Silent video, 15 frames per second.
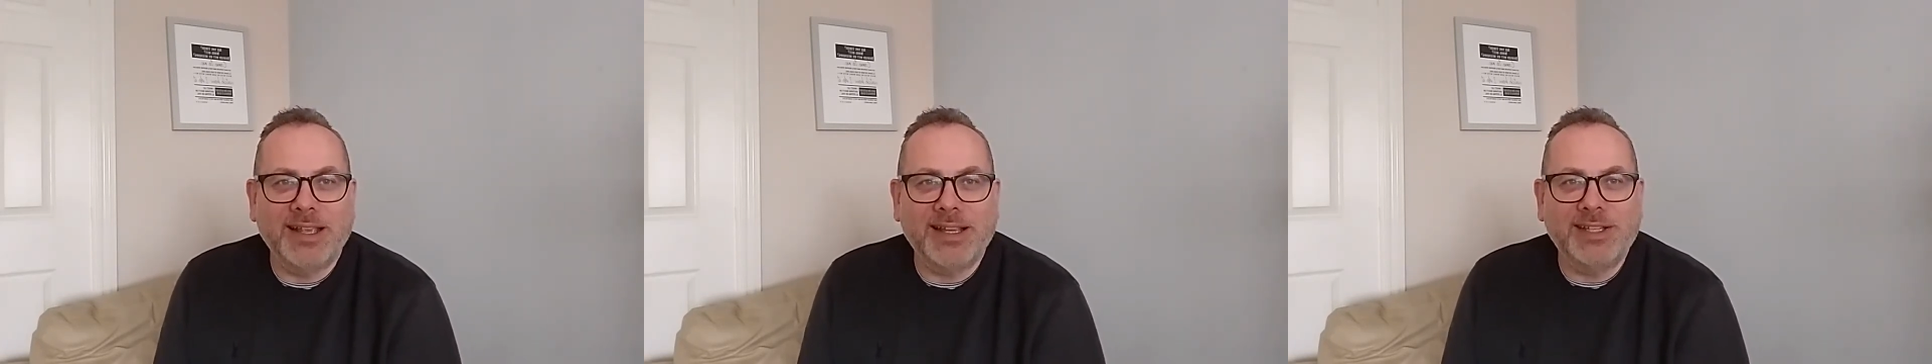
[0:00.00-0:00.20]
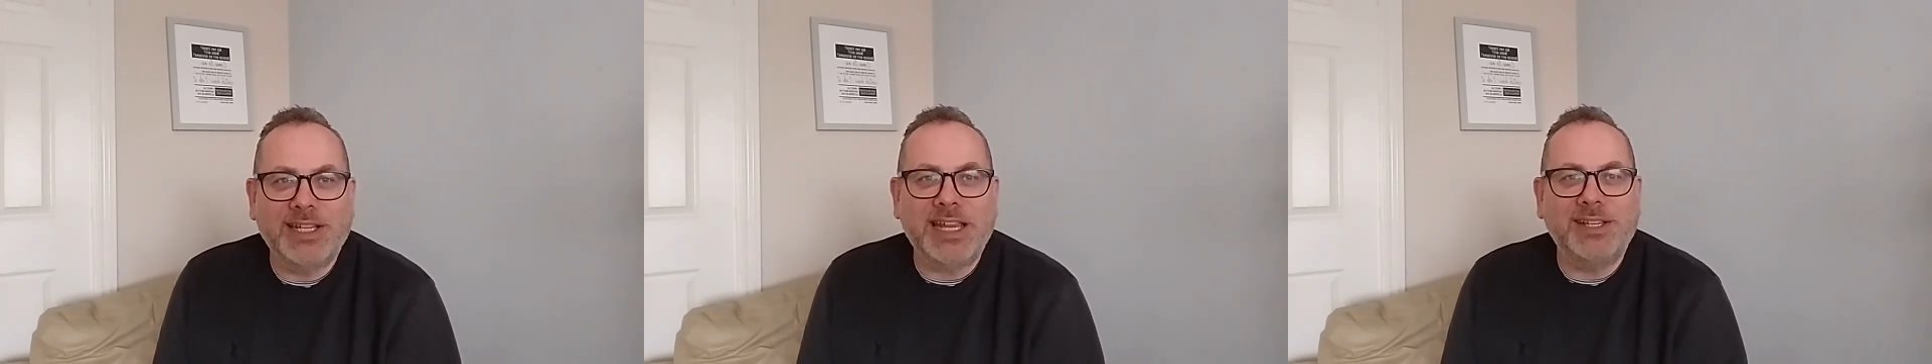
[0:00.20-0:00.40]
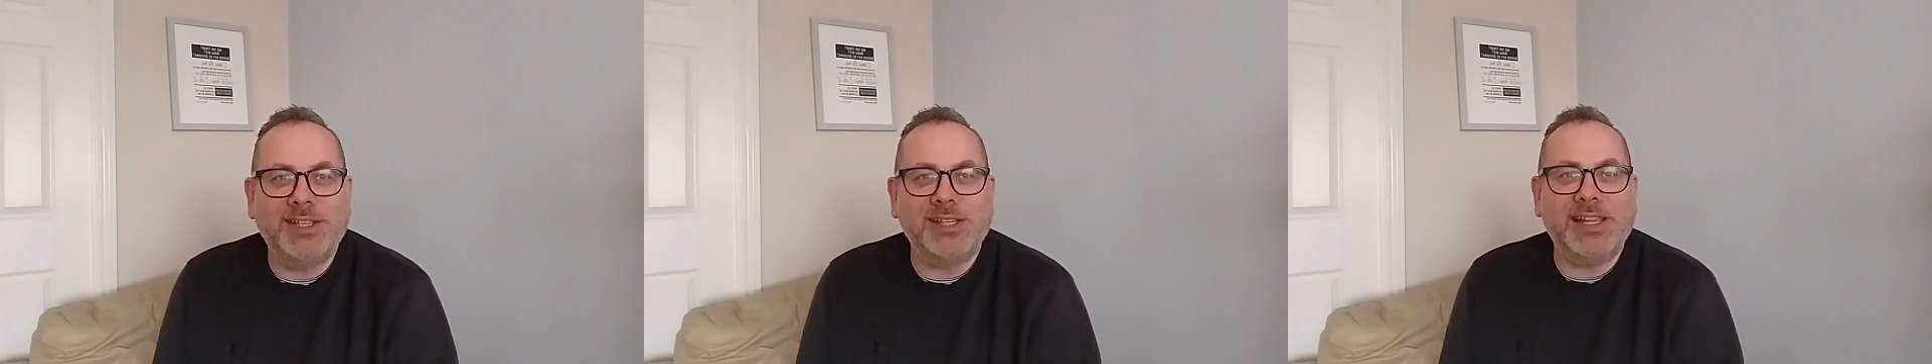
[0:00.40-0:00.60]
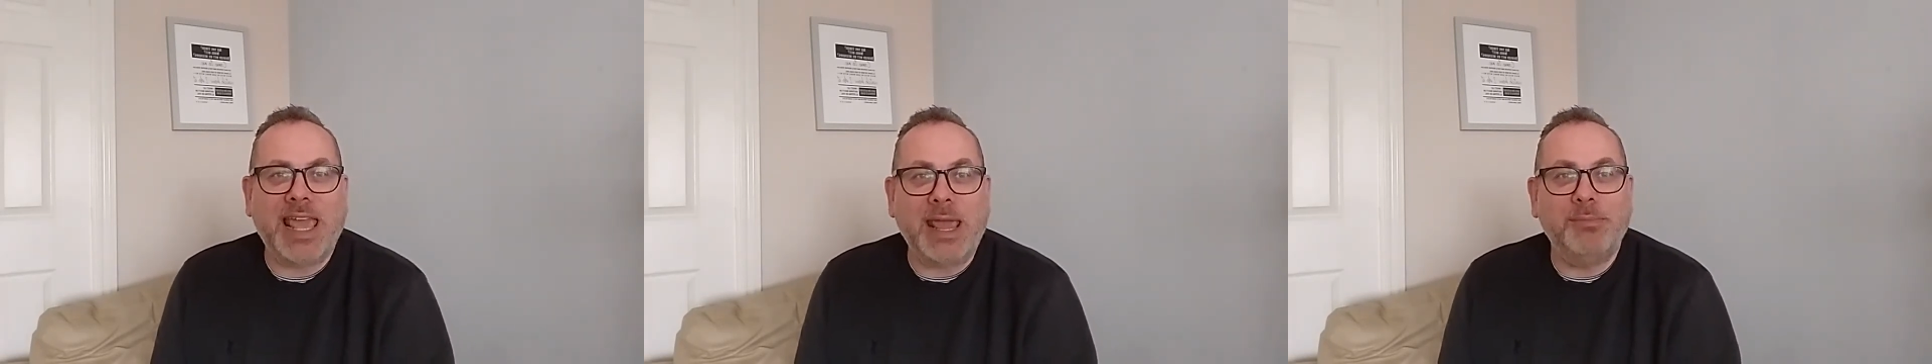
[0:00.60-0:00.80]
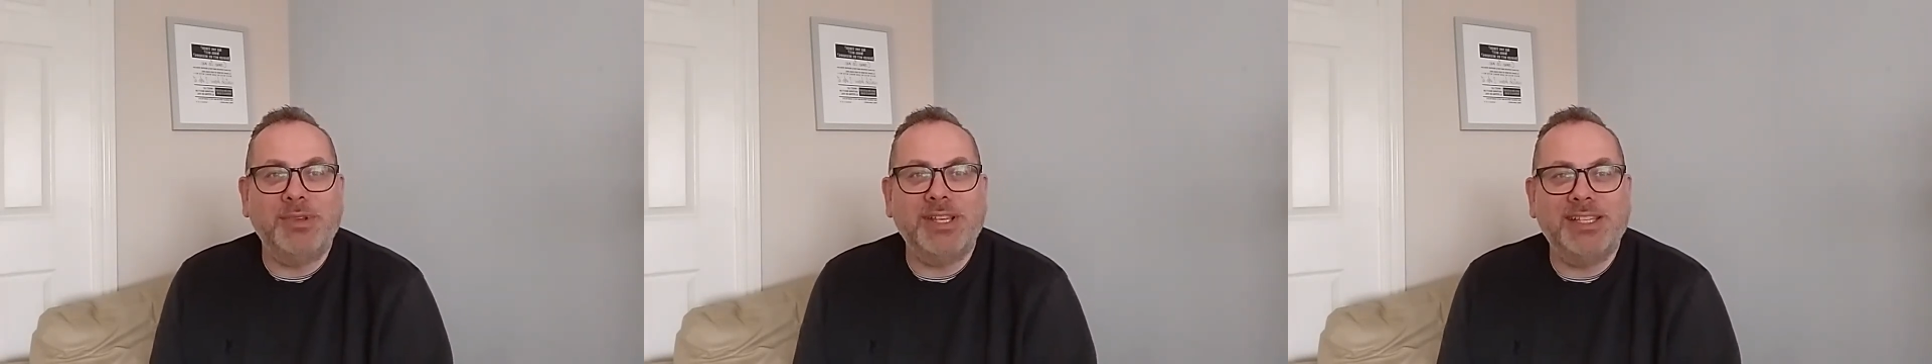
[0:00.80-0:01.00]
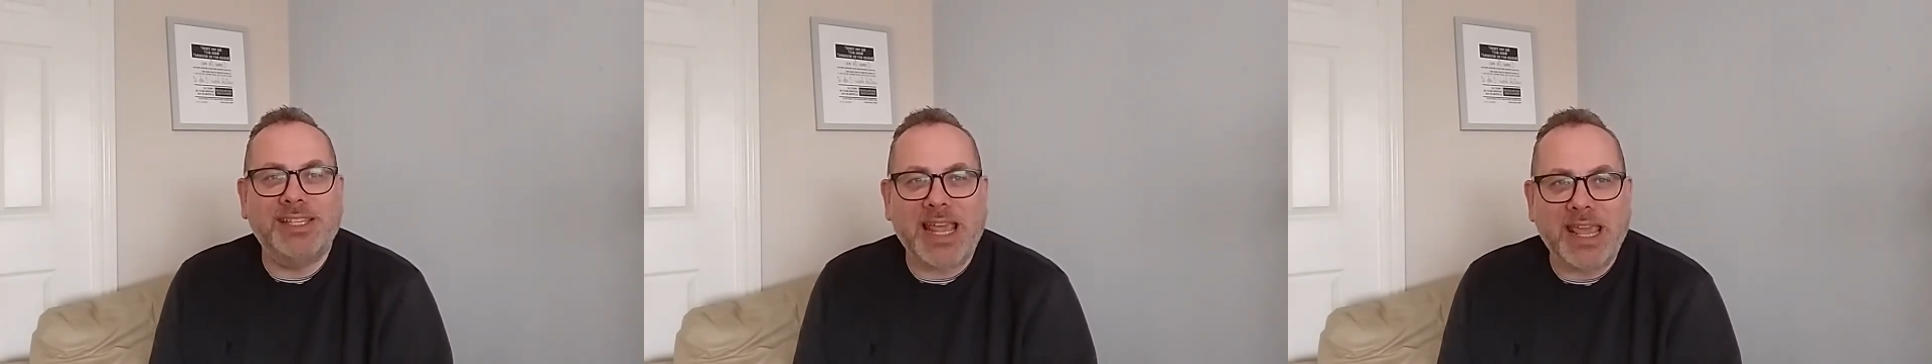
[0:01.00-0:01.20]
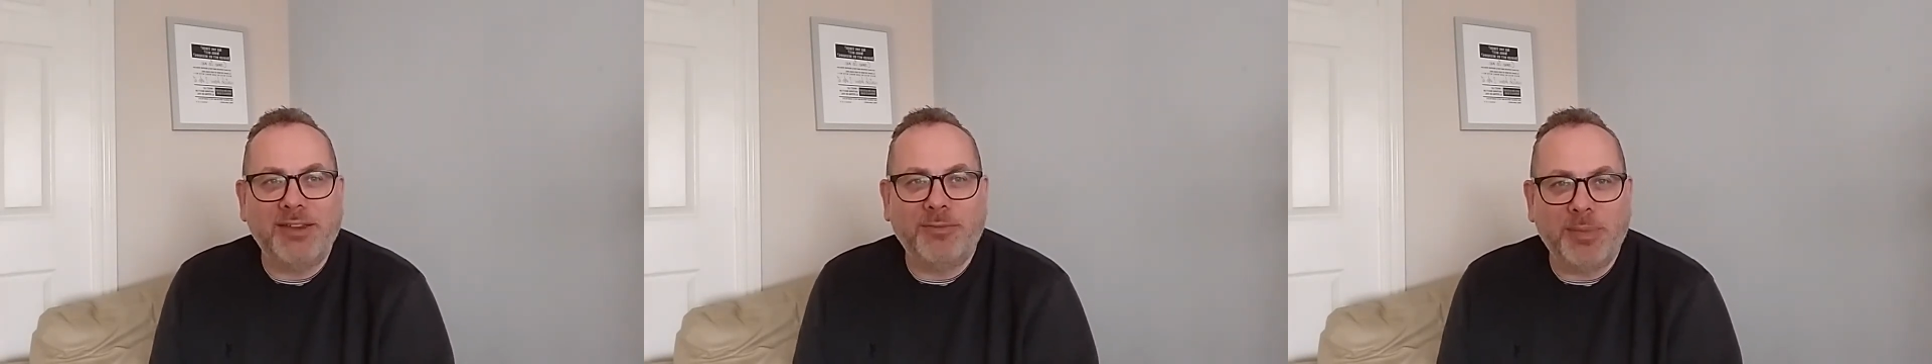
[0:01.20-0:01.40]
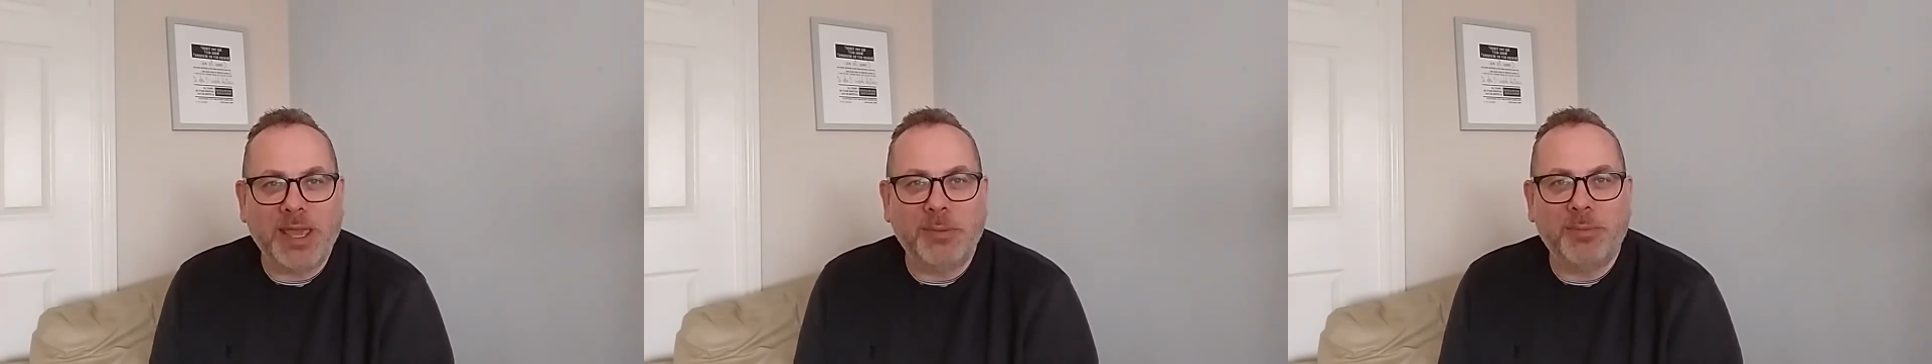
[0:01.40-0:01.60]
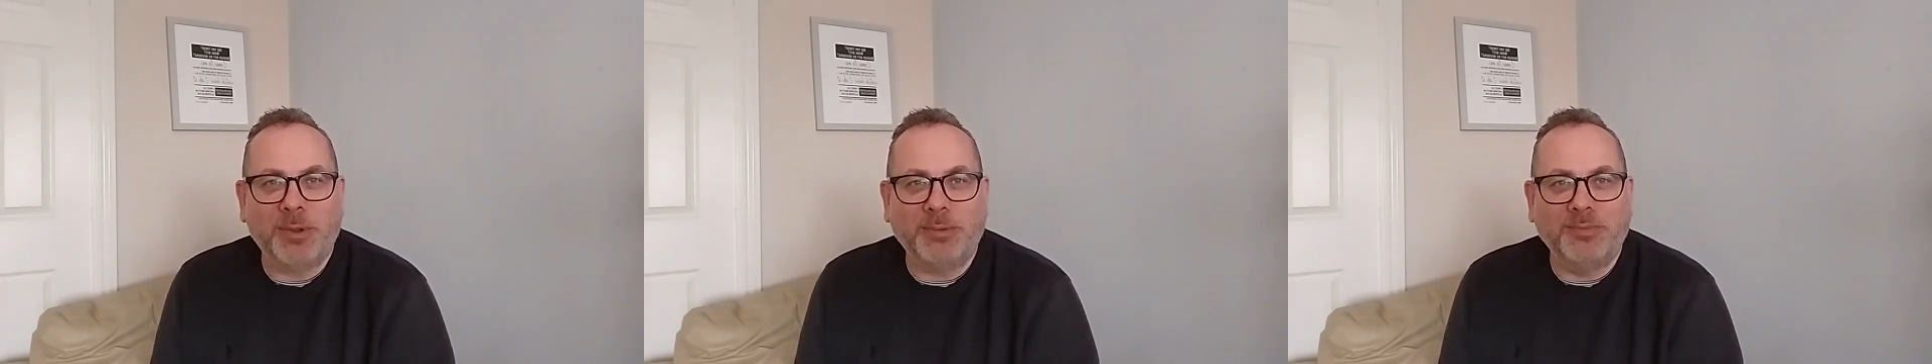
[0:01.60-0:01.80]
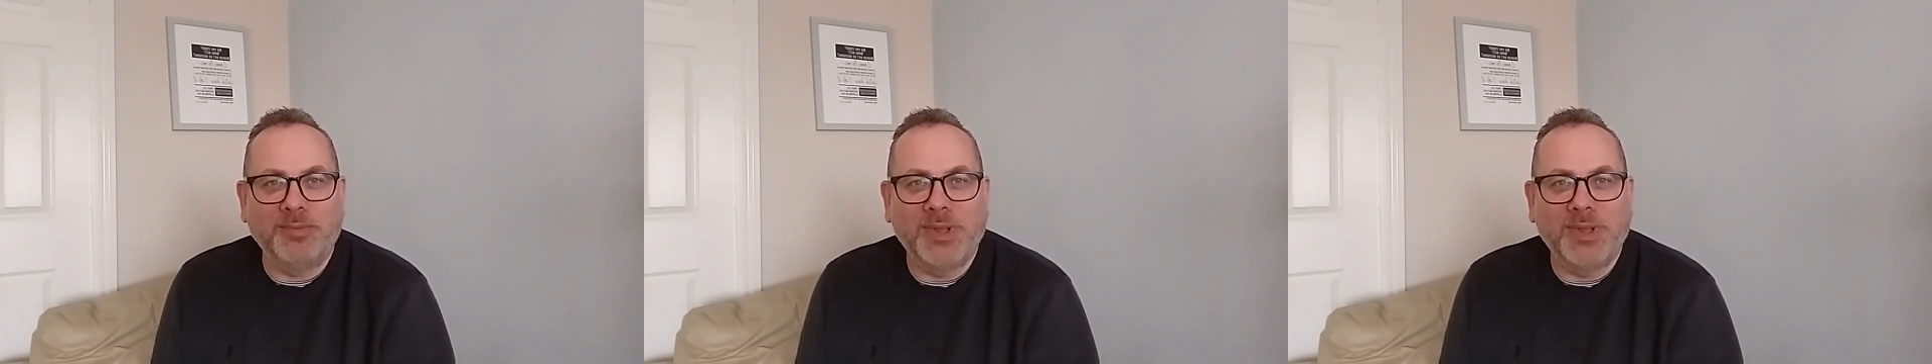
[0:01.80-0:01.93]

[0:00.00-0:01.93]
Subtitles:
Jesus came to save people,